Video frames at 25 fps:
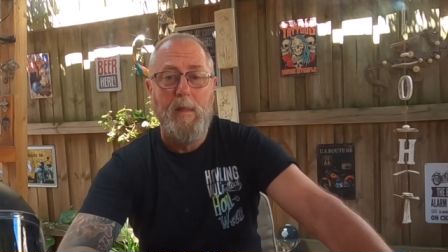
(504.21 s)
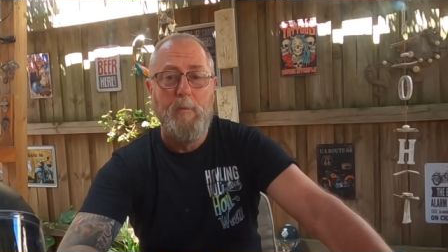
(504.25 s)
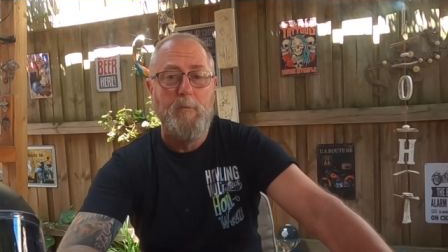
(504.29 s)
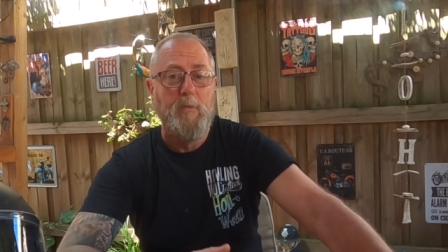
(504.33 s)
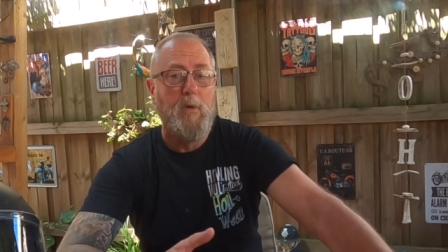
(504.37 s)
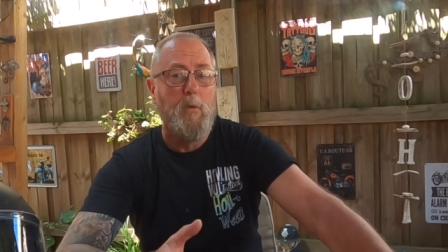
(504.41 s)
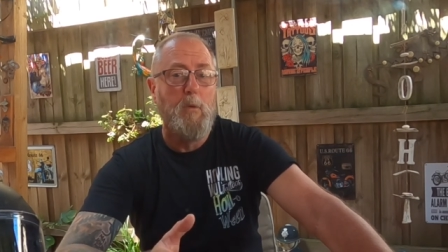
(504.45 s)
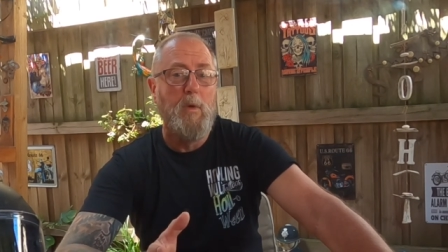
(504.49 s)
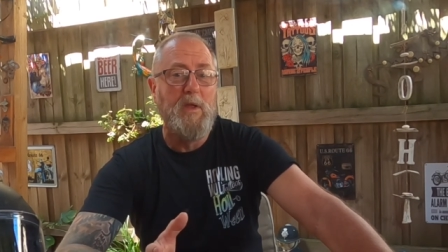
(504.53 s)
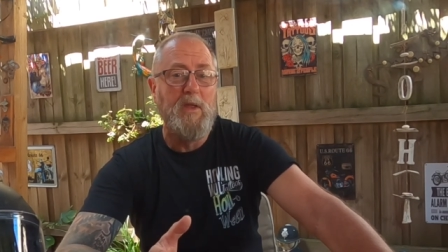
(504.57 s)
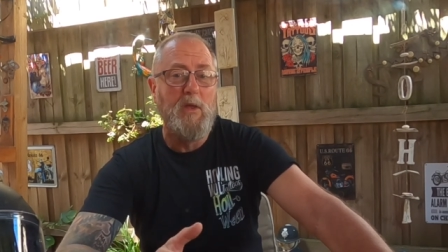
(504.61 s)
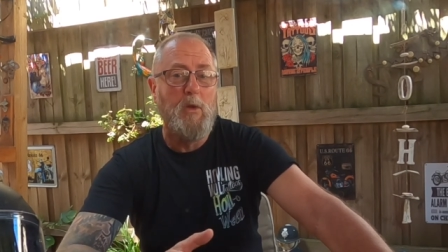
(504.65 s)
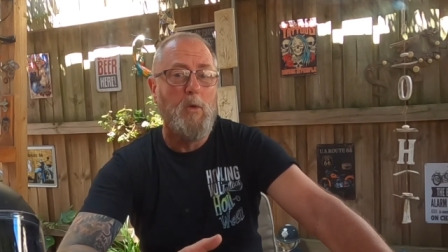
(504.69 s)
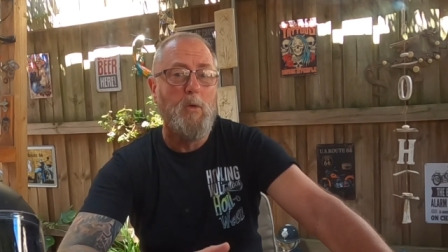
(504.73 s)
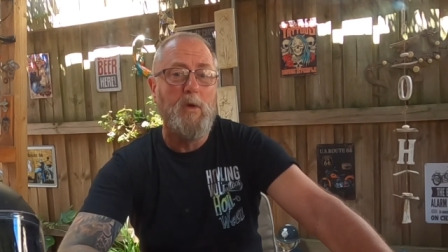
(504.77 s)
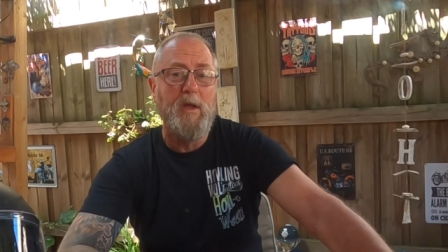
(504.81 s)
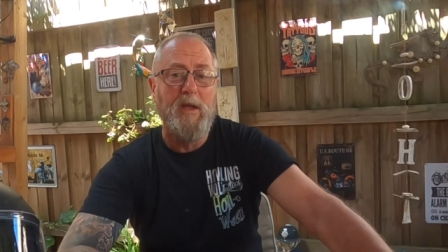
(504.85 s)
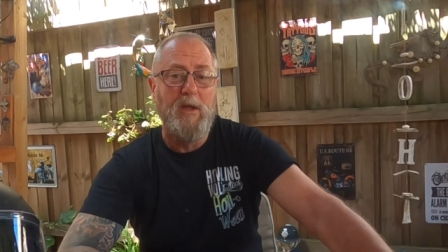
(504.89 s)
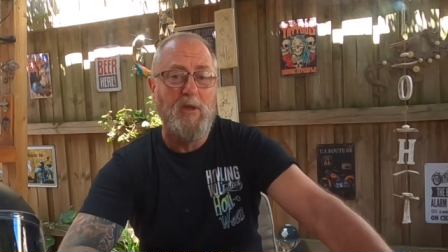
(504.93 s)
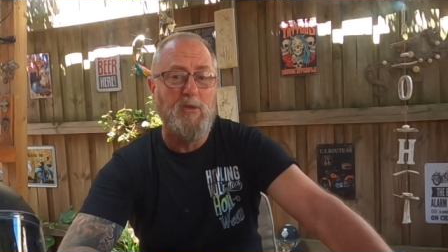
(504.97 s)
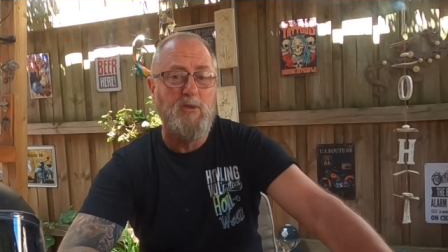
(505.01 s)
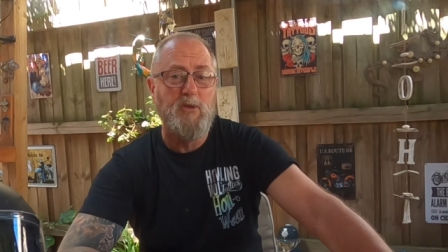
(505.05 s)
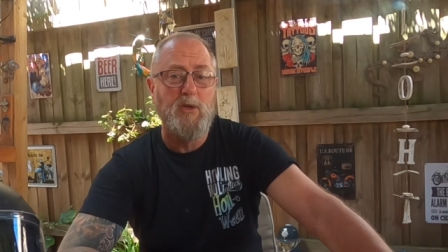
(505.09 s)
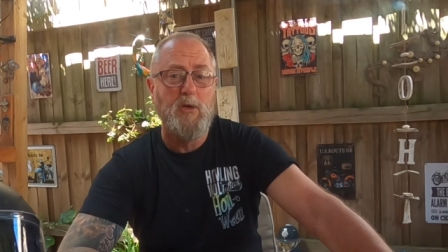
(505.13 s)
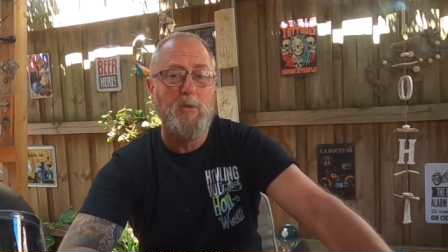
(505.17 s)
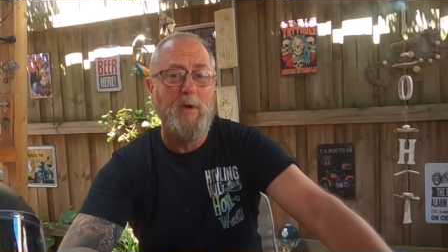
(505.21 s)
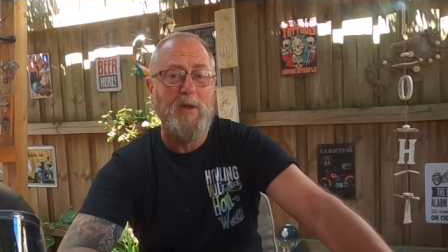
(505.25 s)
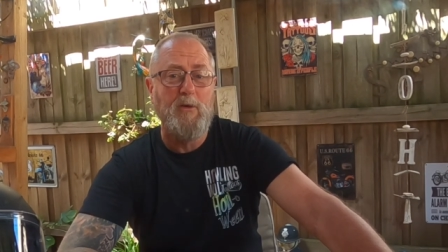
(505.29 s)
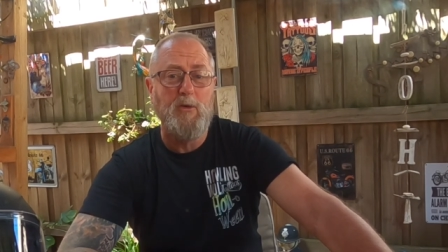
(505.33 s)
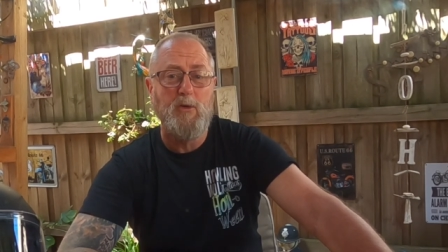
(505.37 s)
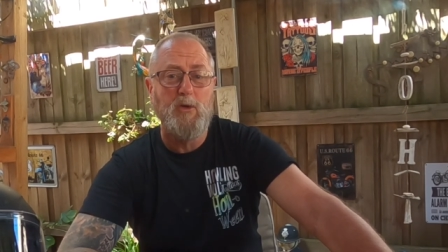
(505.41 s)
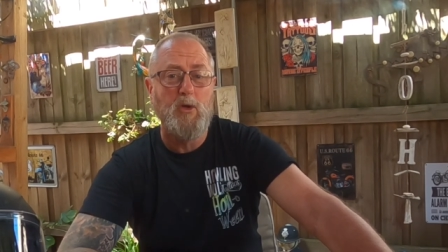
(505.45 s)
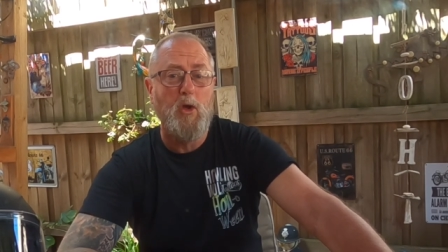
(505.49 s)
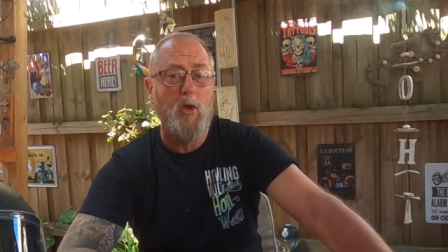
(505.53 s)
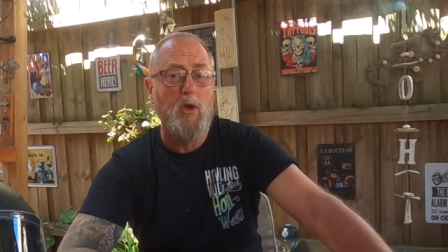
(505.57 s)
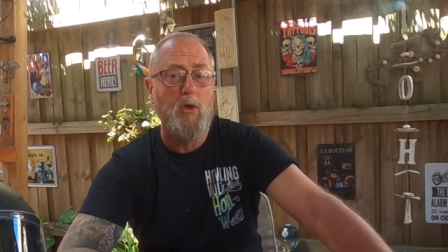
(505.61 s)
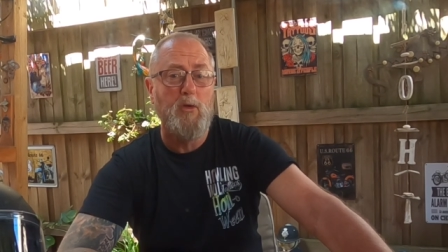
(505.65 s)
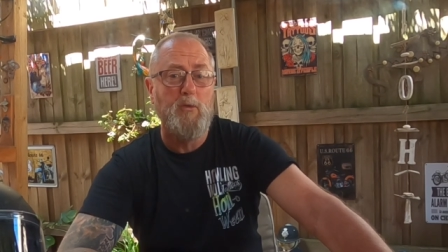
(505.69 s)
But when you're looking at
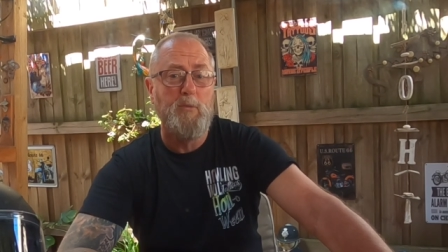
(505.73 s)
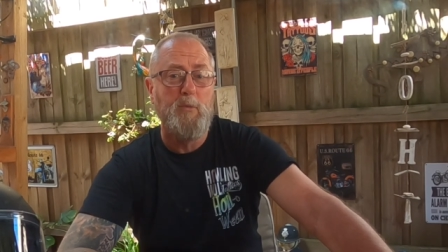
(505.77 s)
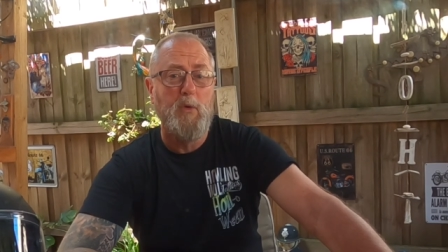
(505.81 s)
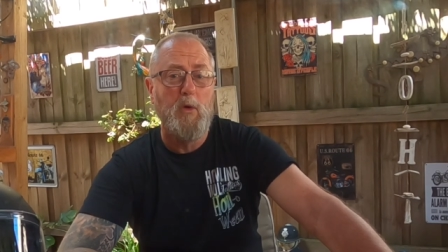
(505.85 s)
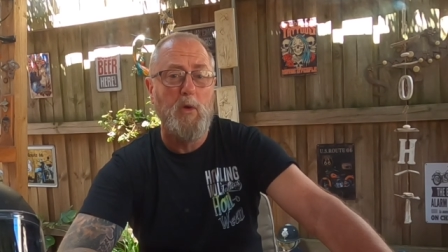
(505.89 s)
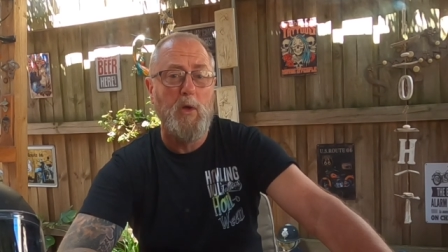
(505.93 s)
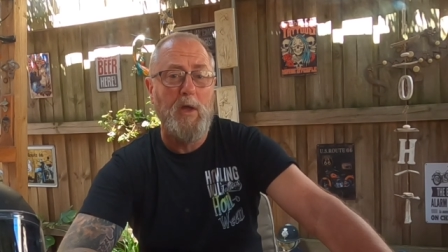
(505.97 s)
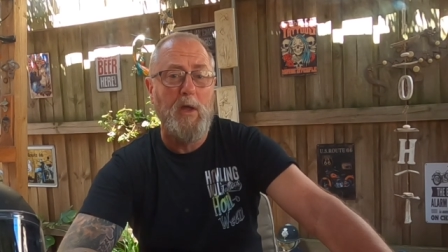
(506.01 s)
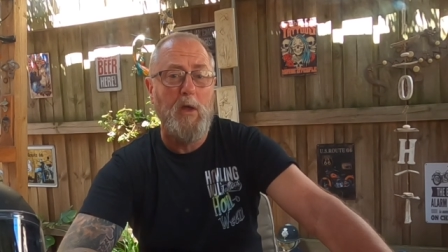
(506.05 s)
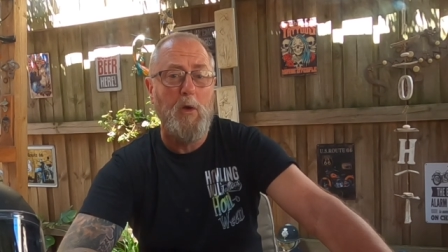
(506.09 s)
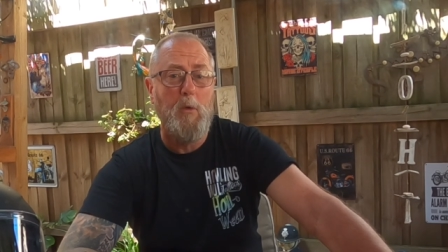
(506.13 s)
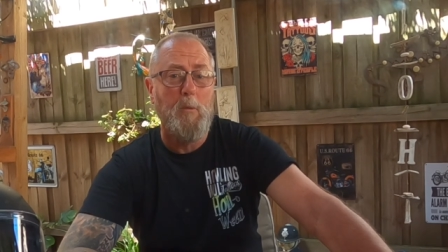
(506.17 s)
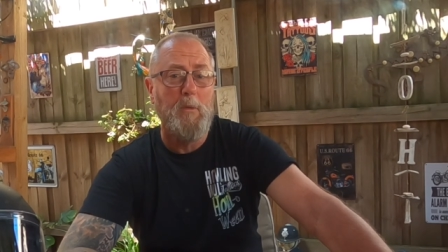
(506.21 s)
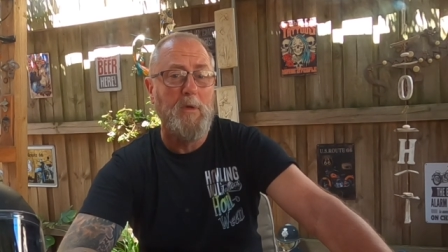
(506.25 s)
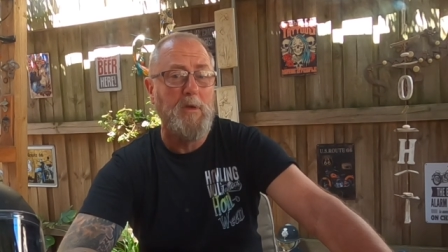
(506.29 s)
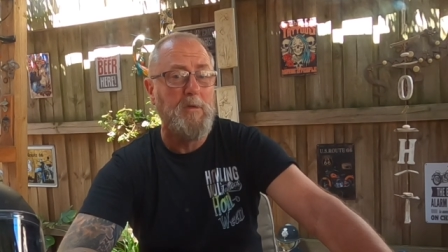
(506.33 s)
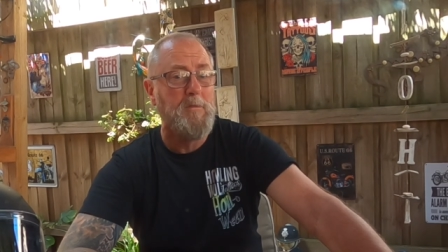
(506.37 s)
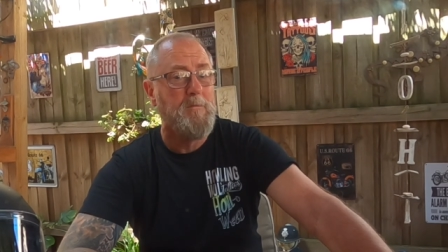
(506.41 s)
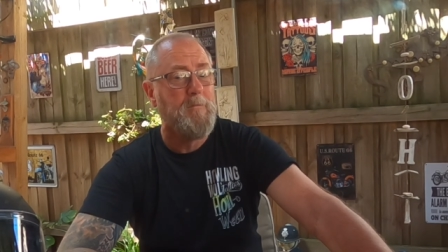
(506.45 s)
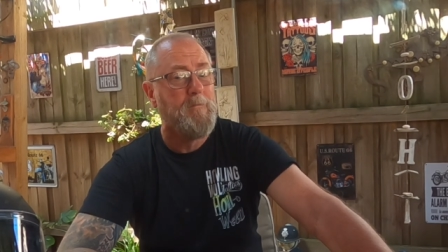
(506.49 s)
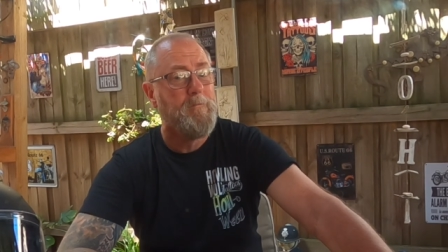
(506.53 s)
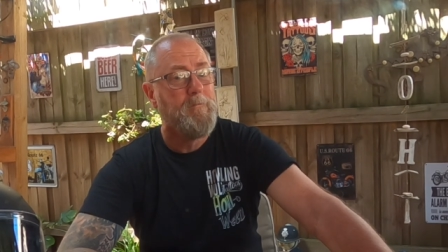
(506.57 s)
$200 per helmet,